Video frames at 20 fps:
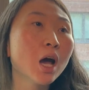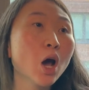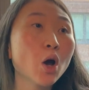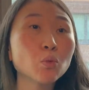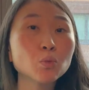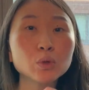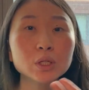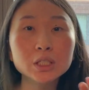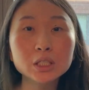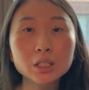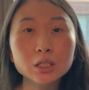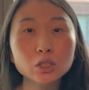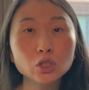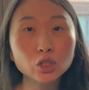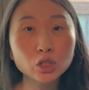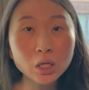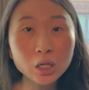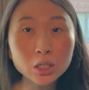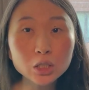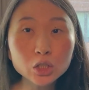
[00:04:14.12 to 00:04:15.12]
recent
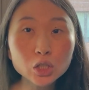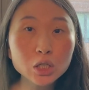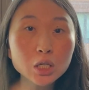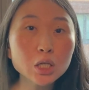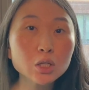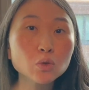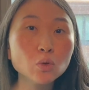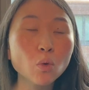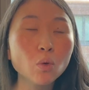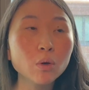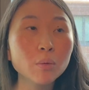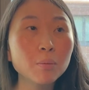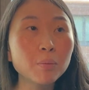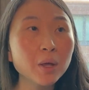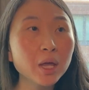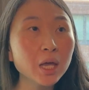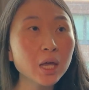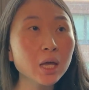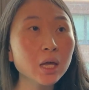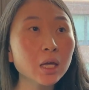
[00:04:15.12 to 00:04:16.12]
changes or
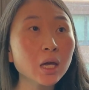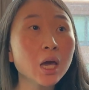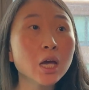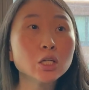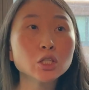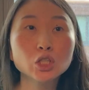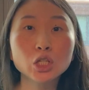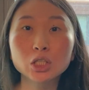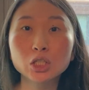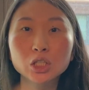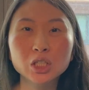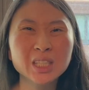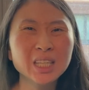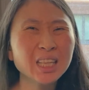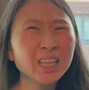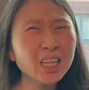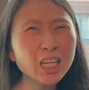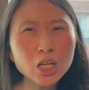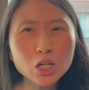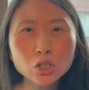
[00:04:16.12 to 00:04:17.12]
big changes
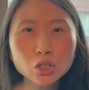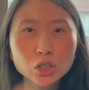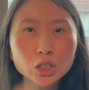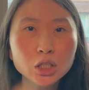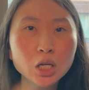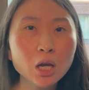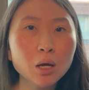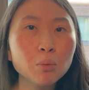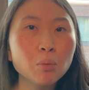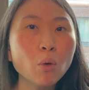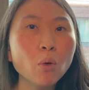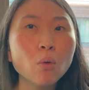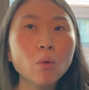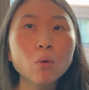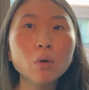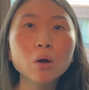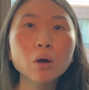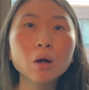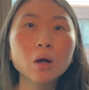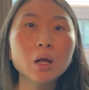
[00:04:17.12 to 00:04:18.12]
in leadership,
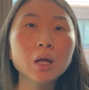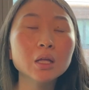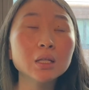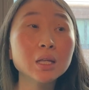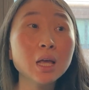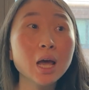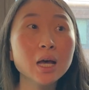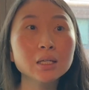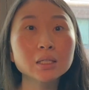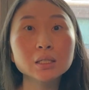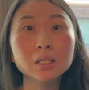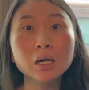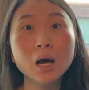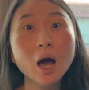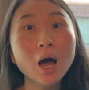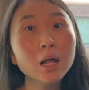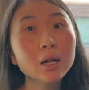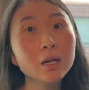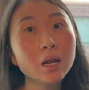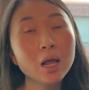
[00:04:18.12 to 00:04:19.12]
or it has
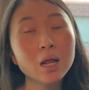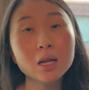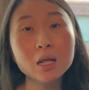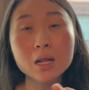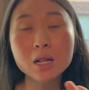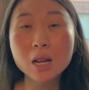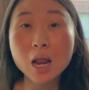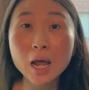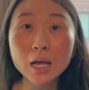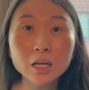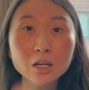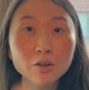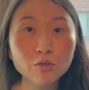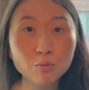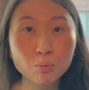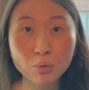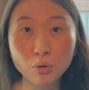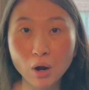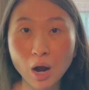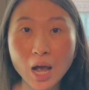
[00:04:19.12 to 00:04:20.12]
gotten any
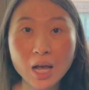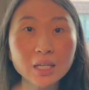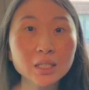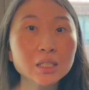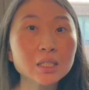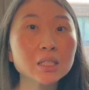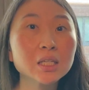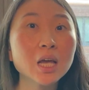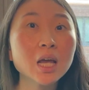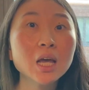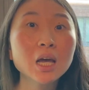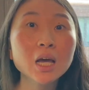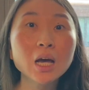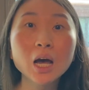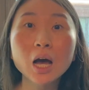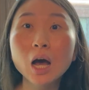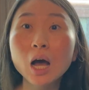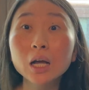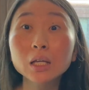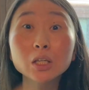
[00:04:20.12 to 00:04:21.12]
negative press,
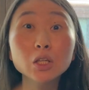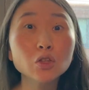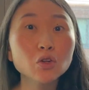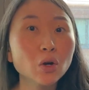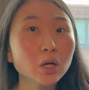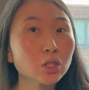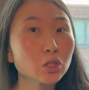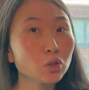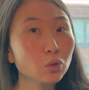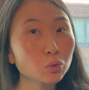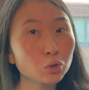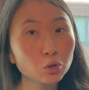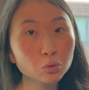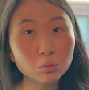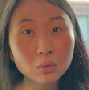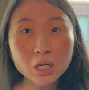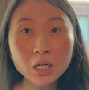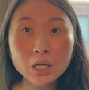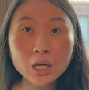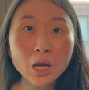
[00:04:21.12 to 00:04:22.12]
either on social
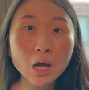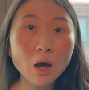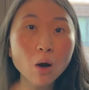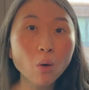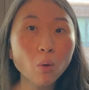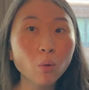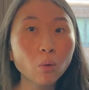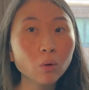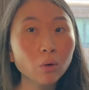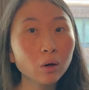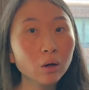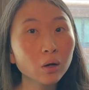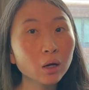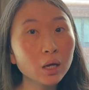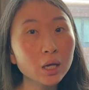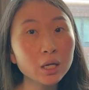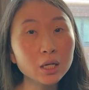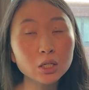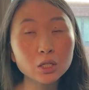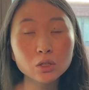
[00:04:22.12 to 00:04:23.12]
media or
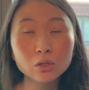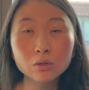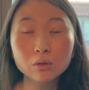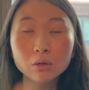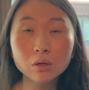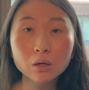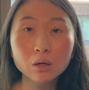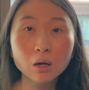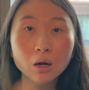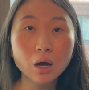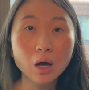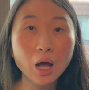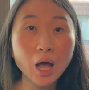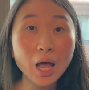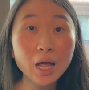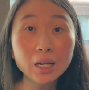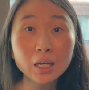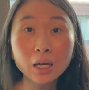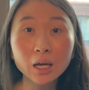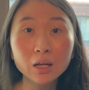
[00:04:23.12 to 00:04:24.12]
in
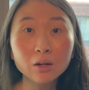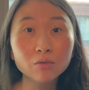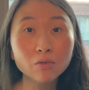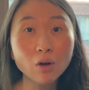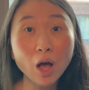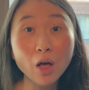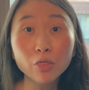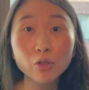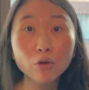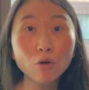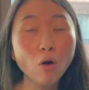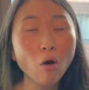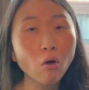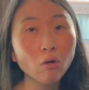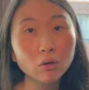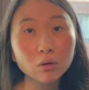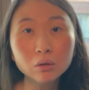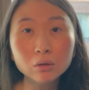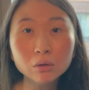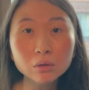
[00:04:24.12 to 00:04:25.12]
any kind of other
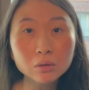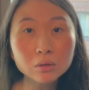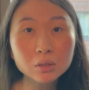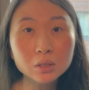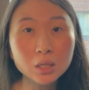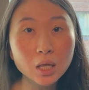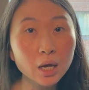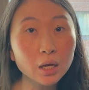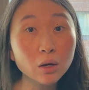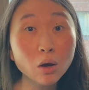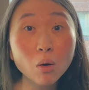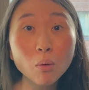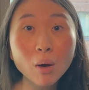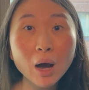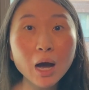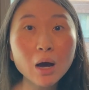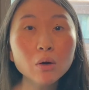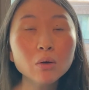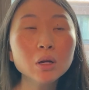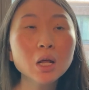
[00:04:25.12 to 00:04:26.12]
articles that go
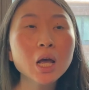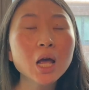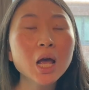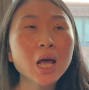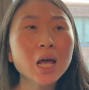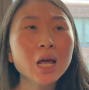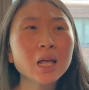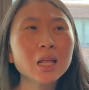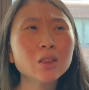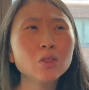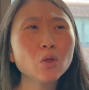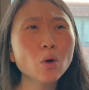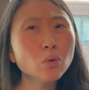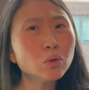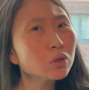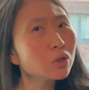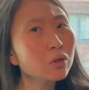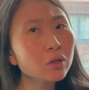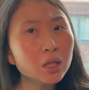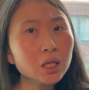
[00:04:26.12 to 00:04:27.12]
out,
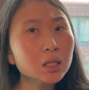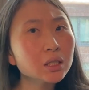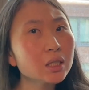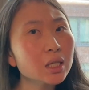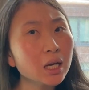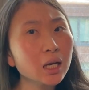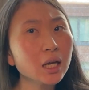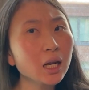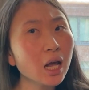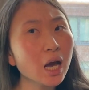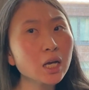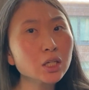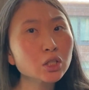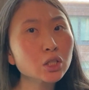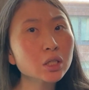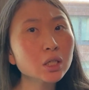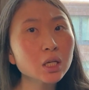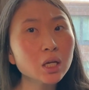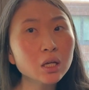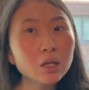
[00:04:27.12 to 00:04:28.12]
those are things that can
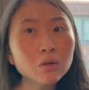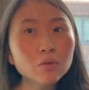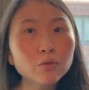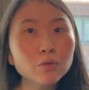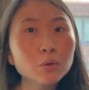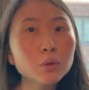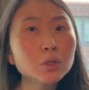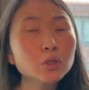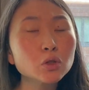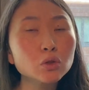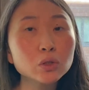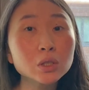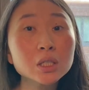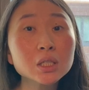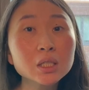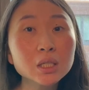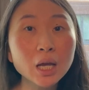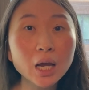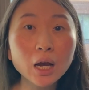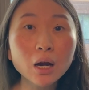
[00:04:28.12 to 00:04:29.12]
actually influence or
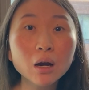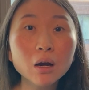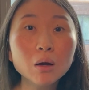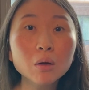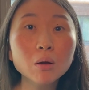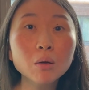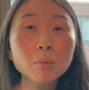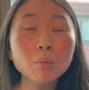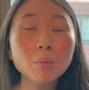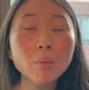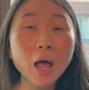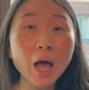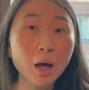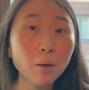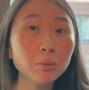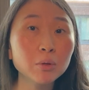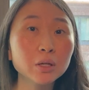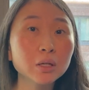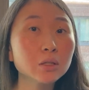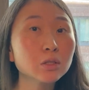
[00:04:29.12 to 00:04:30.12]
scare
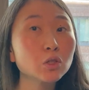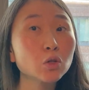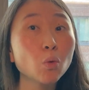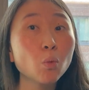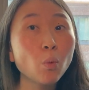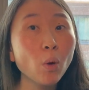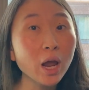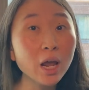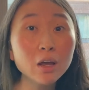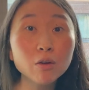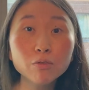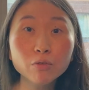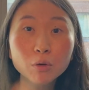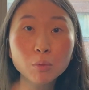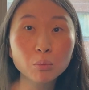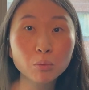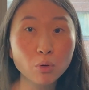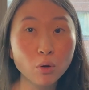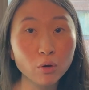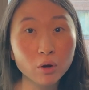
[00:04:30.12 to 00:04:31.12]
applicants away
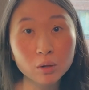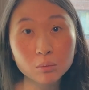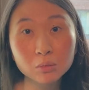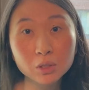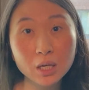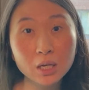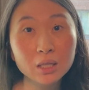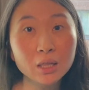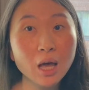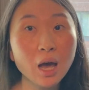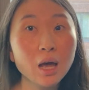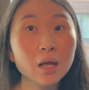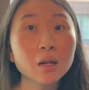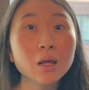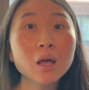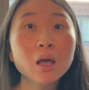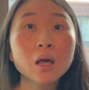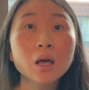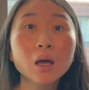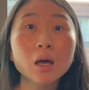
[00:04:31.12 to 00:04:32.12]
from programs like that.
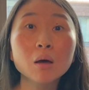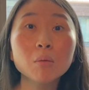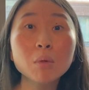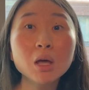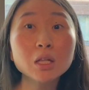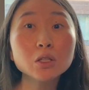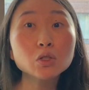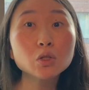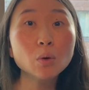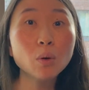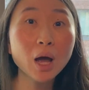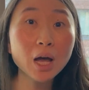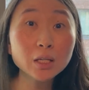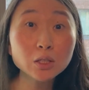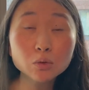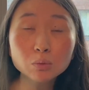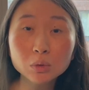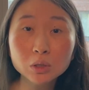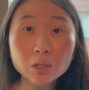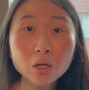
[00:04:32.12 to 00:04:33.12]
And so
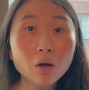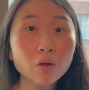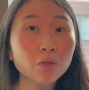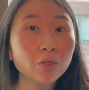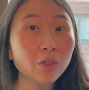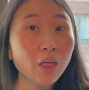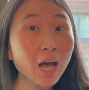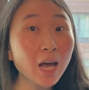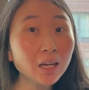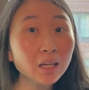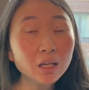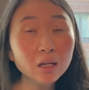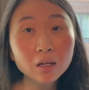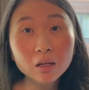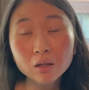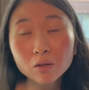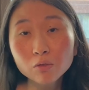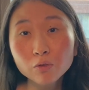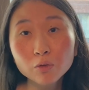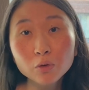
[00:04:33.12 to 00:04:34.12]
as a result, that can
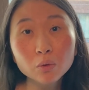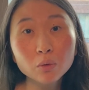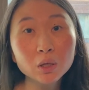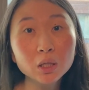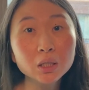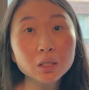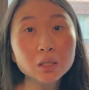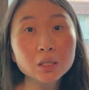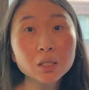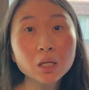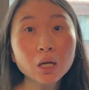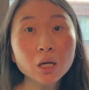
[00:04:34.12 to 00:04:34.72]
influence,